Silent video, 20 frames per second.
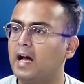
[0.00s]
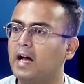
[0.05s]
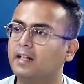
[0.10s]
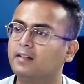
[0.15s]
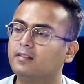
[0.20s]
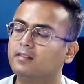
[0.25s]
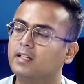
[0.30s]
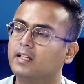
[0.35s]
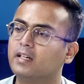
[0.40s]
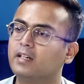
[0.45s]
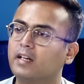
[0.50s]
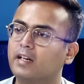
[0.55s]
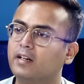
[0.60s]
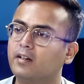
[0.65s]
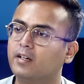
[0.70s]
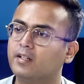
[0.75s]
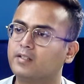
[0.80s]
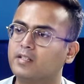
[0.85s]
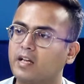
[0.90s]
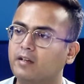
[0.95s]
and then can
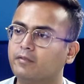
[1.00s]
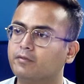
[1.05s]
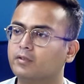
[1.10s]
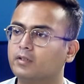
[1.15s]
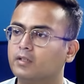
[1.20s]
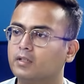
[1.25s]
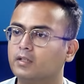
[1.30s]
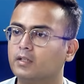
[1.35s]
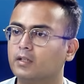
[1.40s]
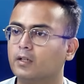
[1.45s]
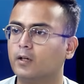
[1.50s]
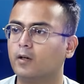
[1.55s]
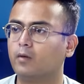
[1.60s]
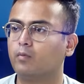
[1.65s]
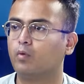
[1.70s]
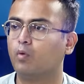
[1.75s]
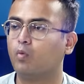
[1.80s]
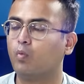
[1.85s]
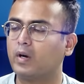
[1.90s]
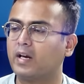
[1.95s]
decipher
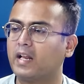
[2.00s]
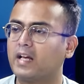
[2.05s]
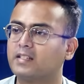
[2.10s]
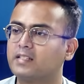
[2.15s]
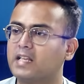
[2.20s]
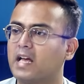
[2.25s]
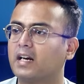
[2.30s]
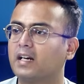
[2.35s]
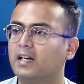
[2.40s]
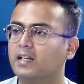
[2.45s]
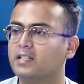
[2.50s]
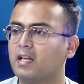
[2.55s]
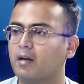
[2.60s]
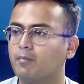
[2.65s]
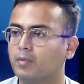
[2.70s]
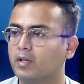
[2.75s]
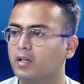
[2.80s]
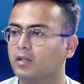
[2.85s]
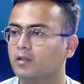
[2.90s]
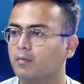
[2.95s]
what exactly is
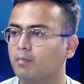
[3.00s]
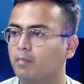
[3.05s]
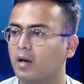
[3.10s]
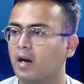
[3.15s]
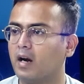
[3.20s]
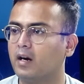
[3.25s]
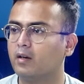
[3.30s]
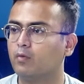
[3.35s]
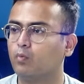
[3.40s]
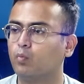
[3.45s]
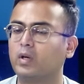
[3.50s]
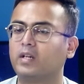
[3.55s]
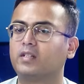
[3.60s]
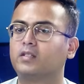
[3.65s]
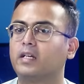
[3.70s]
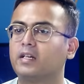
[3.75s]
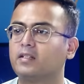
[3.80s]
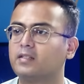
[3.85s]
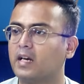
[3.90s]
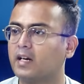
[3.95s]
happening in the plant, what is
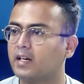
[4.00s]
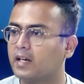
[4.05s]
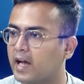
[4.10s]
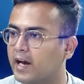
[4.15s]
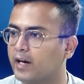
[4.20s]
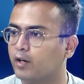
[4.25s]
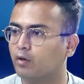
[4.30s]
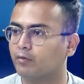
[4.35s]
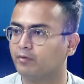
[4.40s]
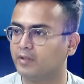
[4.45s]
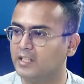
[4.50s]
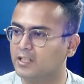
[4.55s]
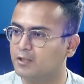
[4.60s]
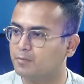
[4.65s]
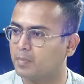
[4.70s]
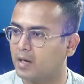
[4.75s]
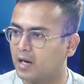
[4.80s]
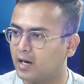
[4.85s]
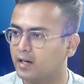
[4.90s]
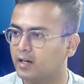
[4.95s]
the exact height of each
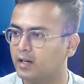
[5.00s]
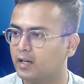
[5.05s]
plant,